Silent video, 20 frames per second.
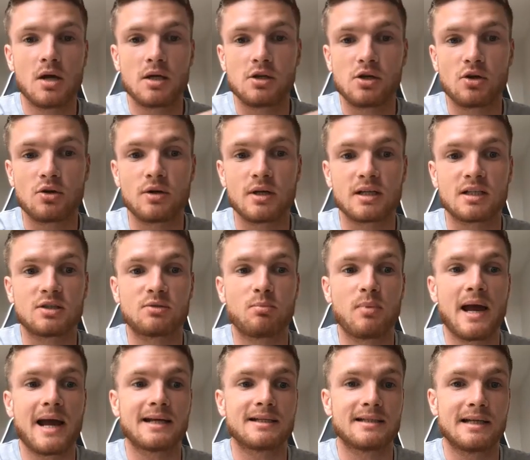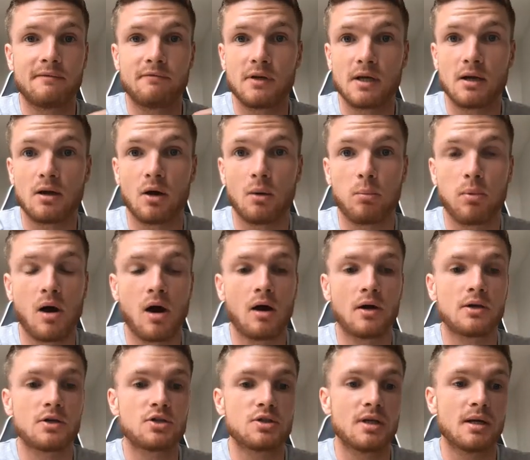you could expect if you got a
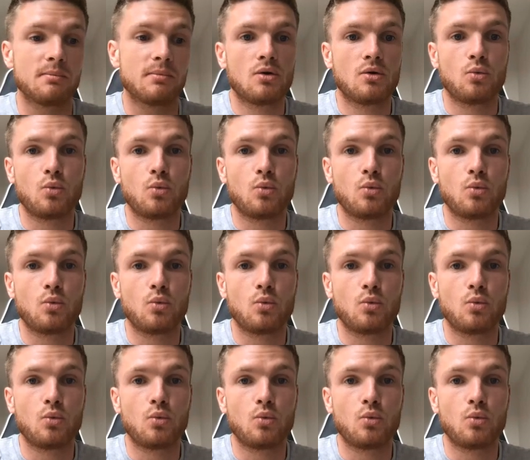partnership